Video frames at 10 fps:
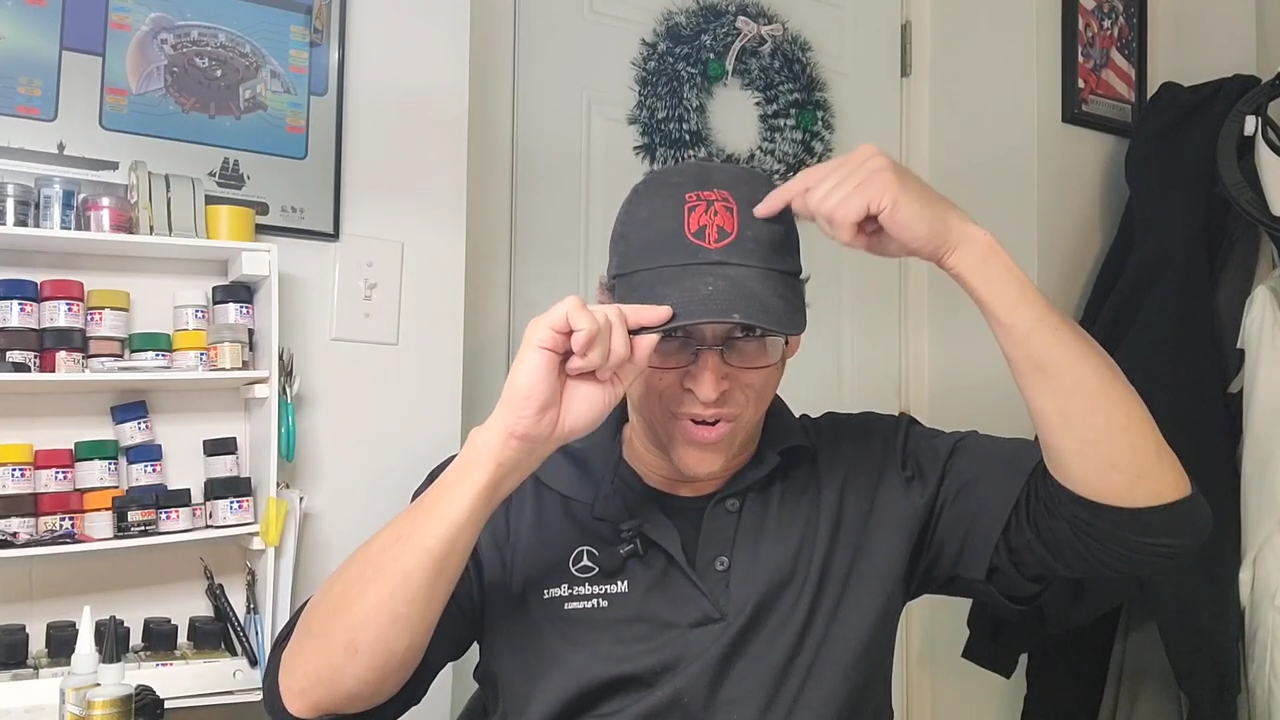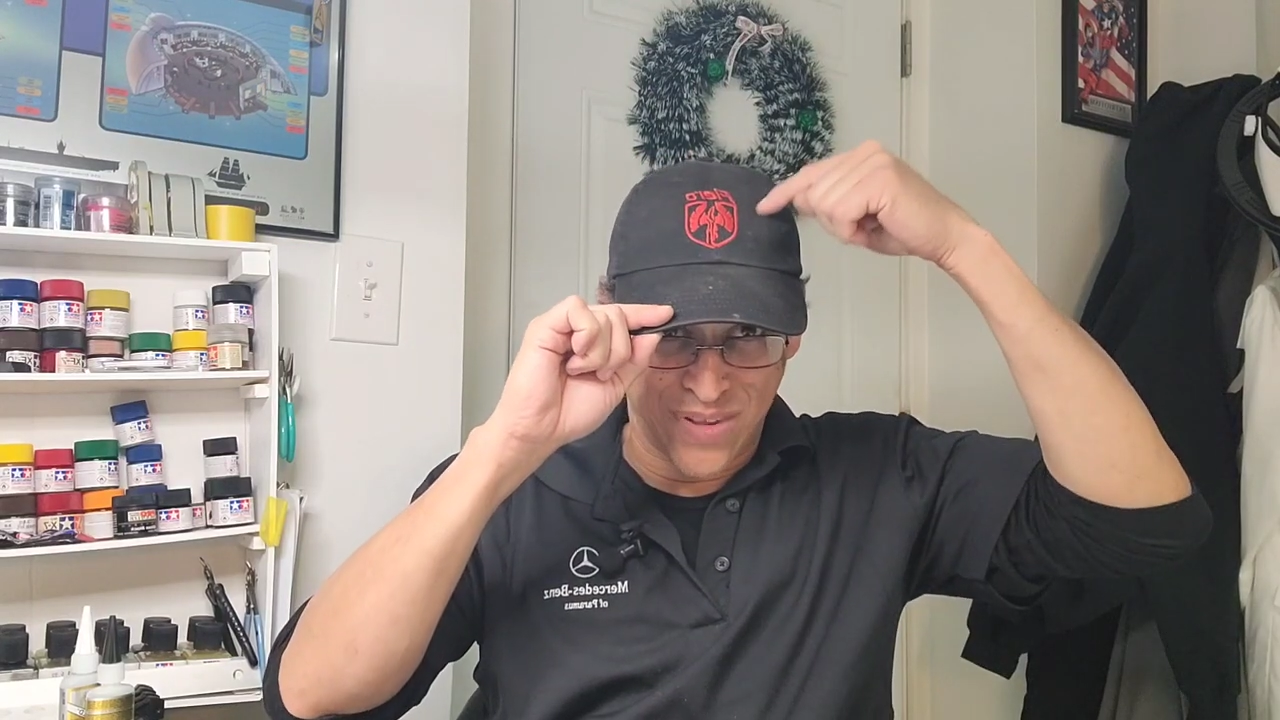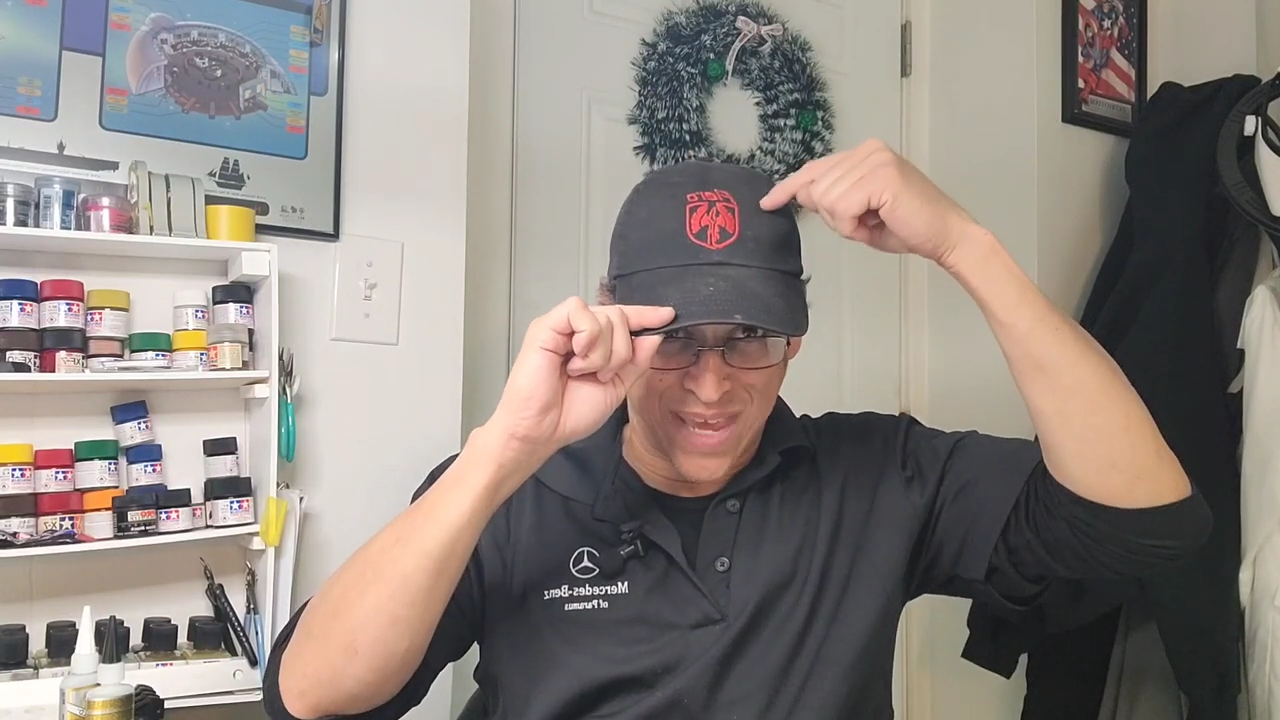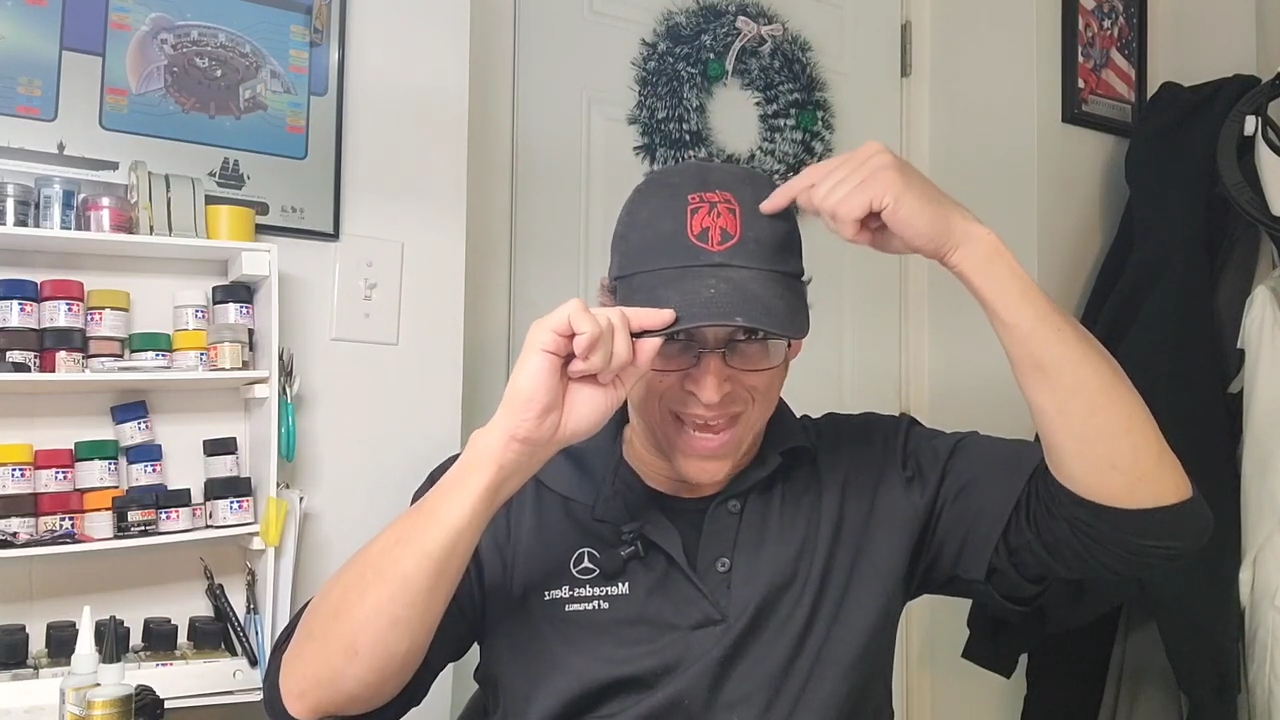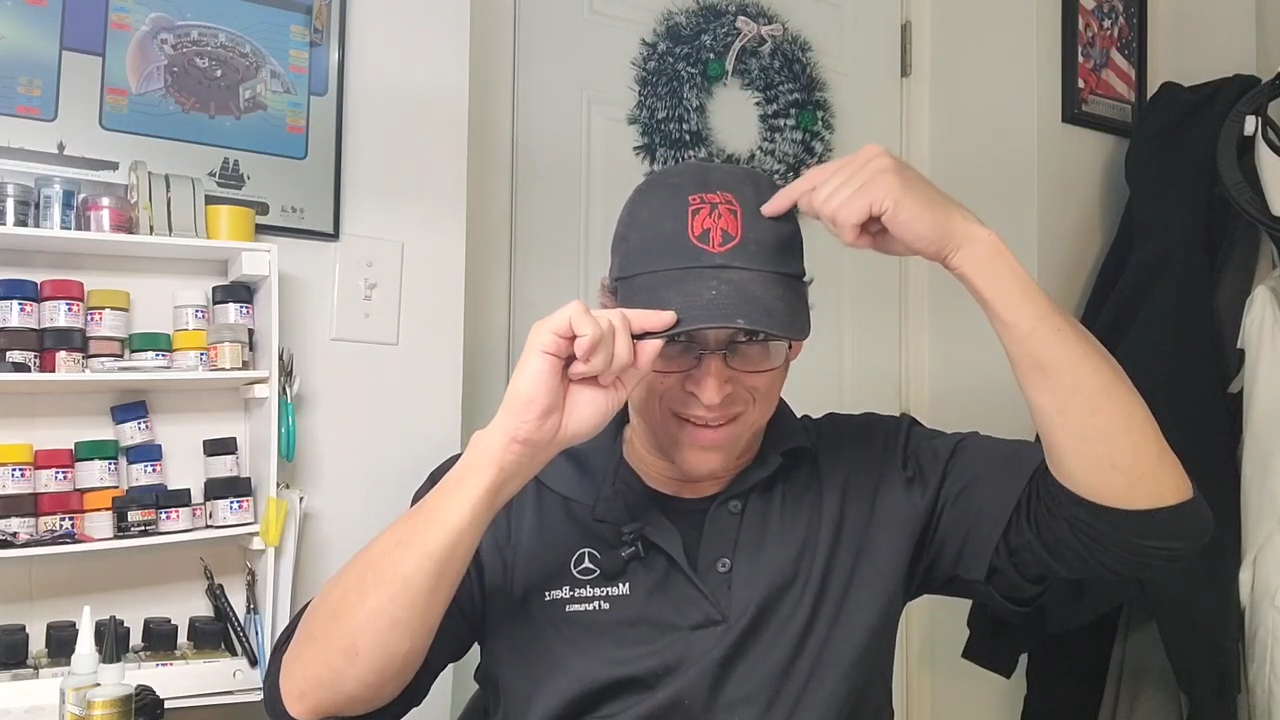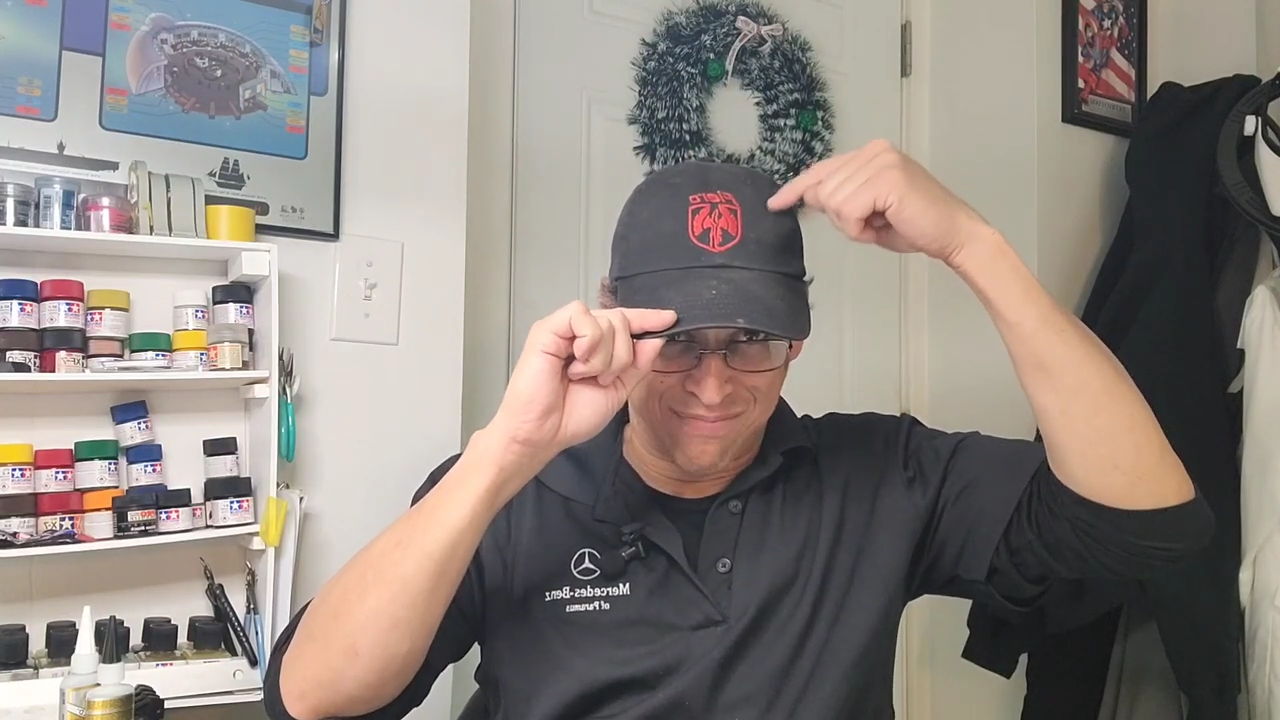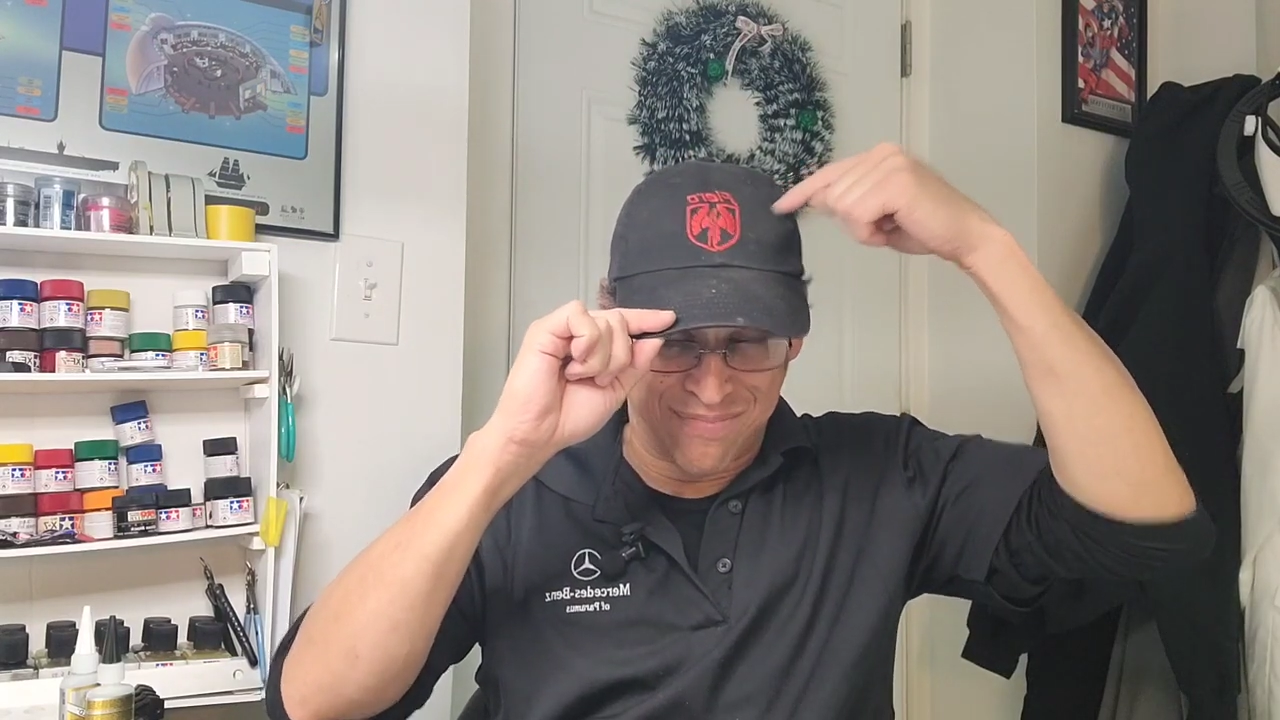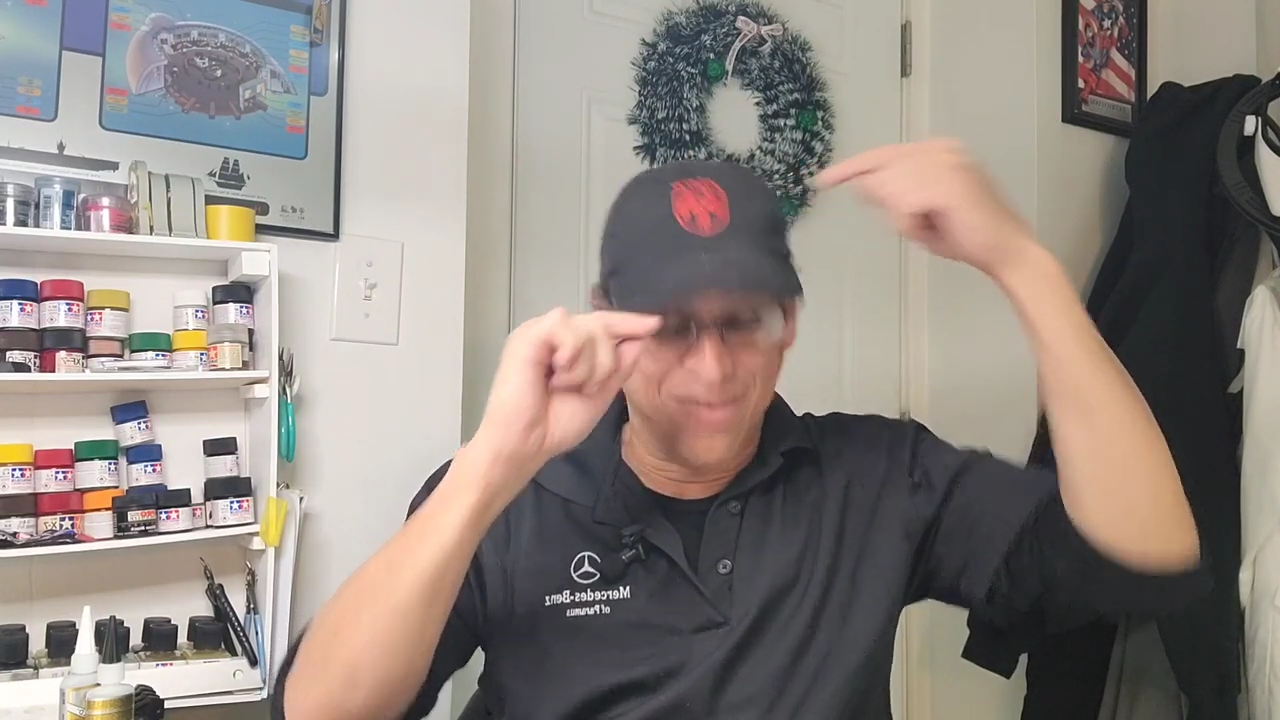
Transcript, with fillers: wearing the hat.